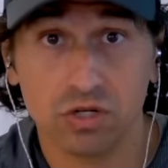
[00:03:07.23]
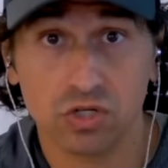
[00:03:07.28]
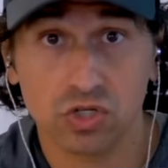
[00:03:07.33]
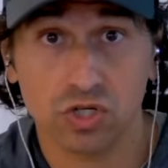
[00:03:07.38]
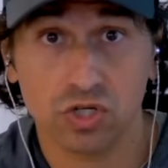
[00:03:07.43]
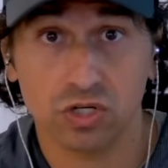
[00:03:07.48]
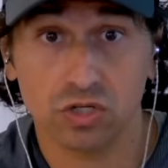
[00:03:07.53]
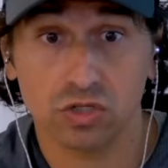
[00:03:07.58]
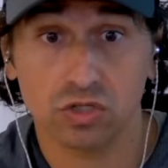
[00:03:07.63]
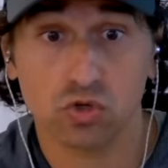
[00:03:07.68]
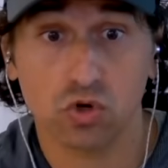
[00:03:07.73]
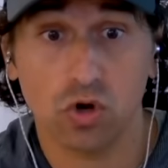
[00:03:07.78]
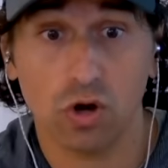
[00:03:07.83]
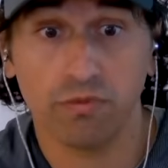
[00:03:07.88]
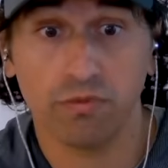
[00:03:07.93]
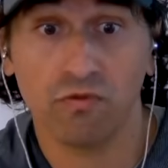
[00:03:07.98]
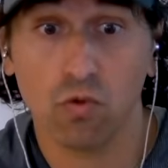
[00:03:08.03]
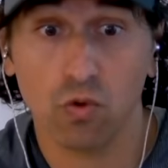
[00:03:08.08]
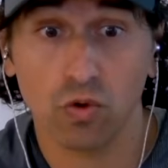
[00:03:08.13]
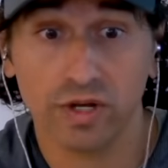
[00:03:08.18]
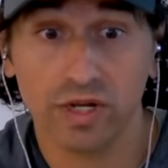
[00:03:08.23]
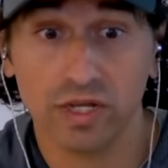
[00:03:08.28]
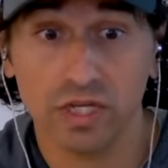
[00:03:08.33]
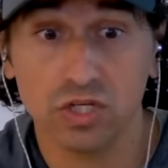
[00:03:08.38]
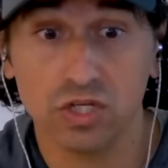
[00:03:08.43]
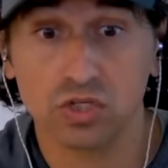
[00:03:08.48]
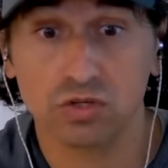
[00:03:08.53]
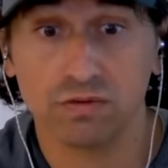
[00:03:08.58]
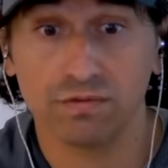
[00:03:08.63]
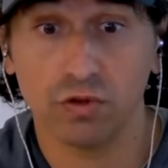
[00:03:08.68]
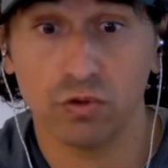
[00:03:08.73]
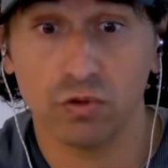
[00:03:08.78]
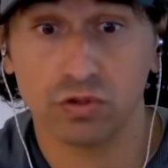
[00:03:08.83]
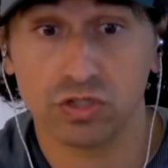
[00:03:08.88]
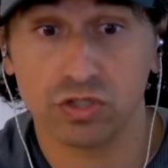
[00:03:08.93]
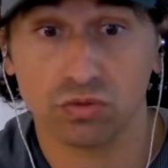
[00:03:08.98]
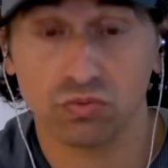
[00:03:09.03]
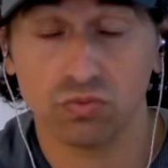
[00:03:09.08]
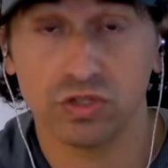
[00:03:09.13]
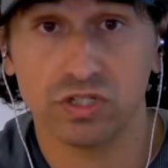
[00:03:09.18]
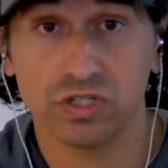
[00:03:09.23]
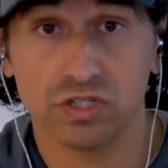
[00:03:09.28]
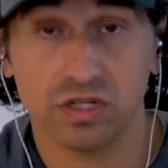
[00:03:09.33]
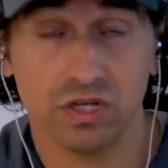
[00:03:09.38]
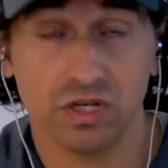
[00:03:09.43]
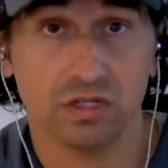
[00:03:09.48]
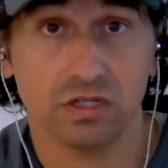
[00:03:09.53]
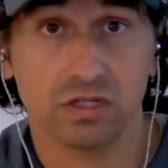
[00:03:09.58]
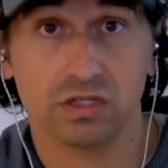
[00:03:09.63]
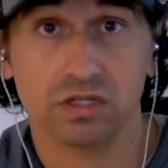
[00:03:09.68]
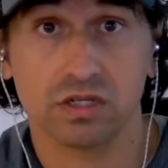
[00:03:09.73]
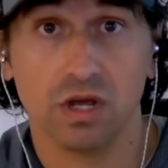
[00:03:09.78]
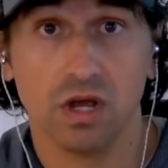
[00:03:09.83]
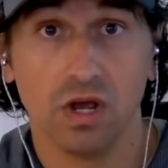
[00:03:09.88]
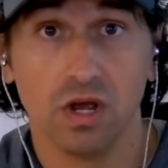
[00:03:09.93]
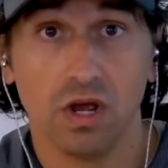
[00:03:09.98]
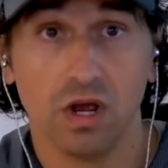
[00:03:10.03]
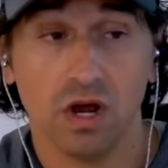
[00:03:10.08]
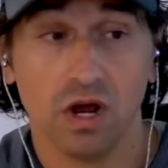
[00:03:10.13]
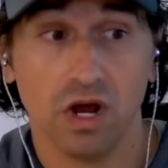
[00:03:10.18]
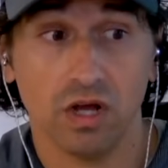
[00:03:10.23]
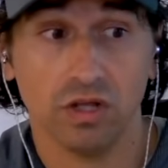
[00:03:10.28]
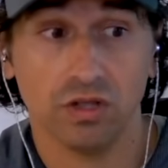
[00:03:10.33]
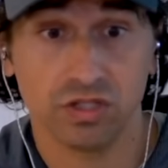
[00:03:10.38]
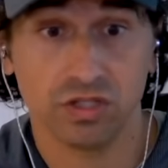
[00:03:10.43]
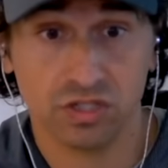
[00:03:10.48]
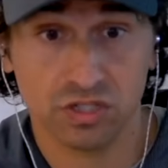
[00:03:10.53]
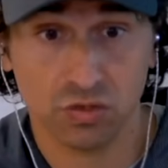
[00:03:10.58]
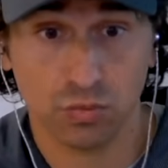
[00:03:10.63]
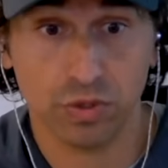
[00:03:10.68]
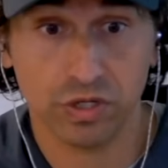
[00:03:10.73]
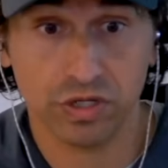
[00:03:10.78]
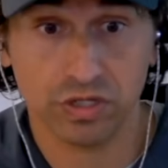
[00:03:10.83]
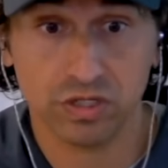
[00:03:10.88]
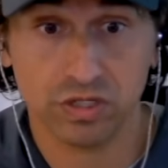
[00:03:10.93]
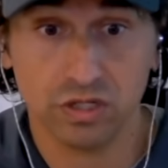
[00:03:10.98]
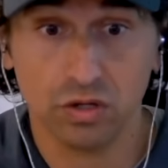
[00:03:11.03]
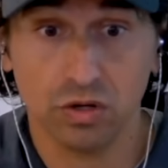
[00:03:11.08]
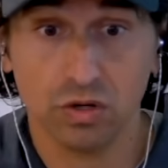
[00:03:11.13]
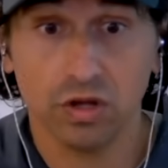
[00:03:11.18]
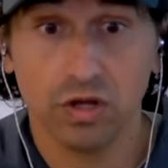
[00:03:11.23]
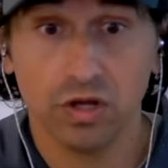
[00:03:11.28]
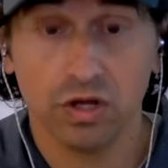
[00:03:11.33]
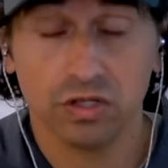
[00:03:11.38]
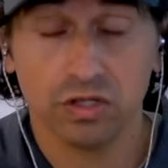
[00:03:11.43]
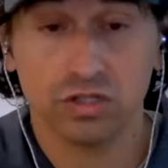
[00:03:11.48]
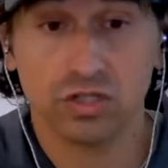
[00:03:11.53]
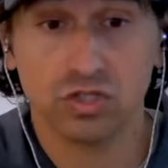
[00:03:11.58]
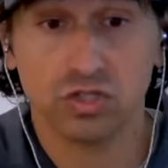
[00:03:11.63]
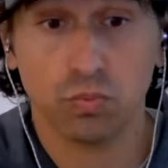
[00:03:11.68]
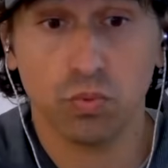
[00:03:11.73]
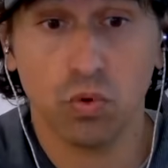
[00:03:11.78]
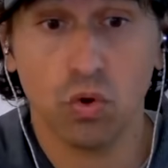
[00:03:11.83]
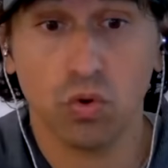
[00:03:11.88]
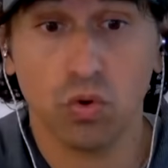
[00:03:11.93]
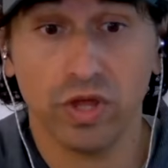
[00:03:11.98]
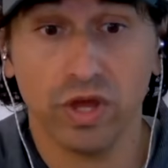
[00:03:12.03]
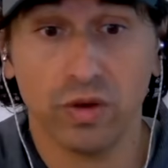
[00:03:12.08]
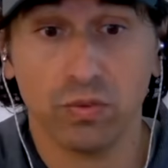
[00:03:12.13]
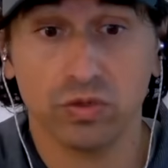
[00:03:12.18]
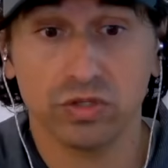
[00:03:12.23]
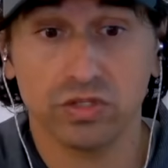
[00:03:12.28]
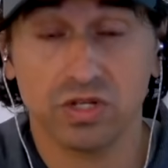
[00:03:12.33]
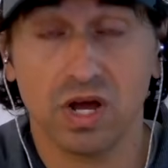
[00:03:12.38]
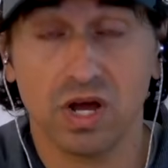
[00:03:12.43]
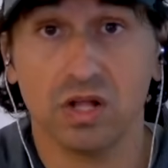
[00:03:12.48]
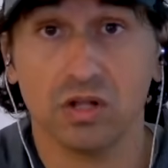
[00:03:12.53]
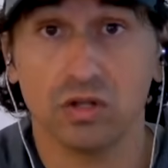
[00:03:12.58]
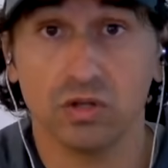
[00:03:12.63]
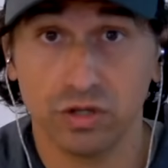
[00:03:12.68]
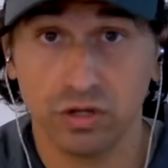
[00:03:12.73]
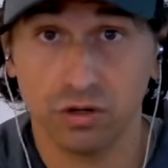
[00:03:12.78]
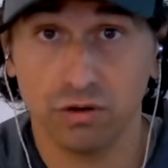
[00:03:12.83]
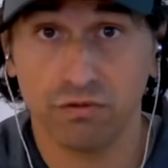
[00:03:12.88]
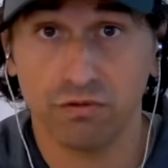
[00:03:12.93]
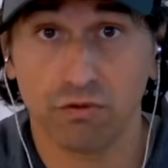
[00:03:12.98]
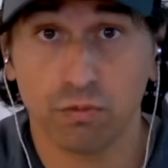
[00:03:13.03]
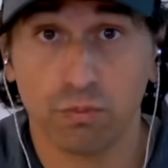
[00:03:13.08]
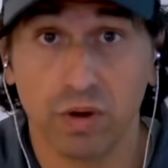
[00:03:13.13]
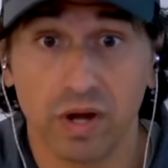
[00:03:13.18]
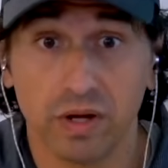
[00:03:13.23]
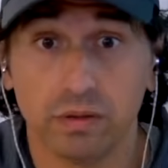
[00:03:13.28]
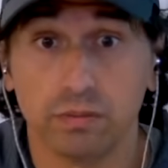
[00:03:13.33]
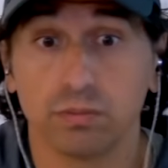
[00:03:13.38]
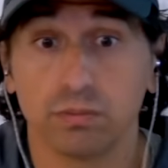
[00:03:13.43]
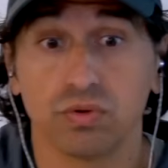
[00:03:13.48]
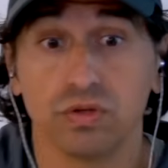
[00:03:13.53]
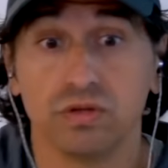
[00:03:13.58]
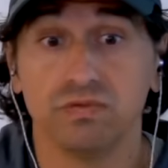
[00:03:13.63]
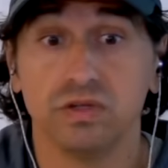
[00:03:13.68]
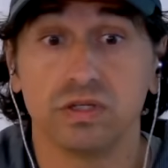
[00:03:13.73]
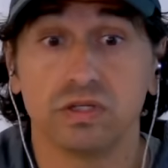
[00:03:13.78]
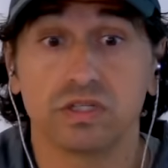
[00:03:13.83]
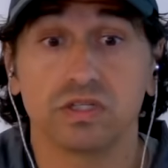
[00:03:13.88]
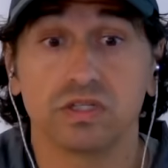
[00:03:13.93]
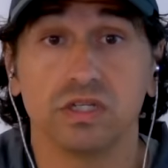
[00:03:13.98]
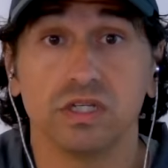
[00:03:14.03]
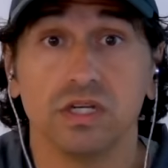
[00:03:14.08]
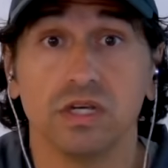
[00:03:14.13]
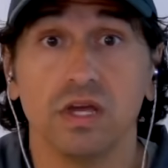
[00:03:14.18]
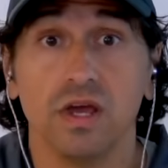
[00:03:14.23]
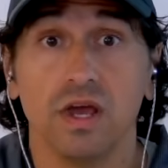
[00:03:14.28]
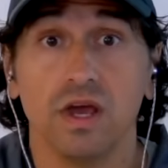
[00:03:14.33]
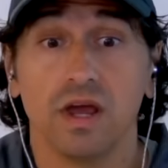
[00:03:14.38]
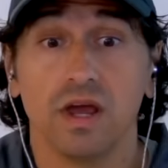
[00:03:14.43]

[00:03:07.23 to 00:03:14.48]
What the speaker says: Michigan. So up 4 in each of those 3 states. This is a big deal. This is a poll that was not looking good for Biden previously.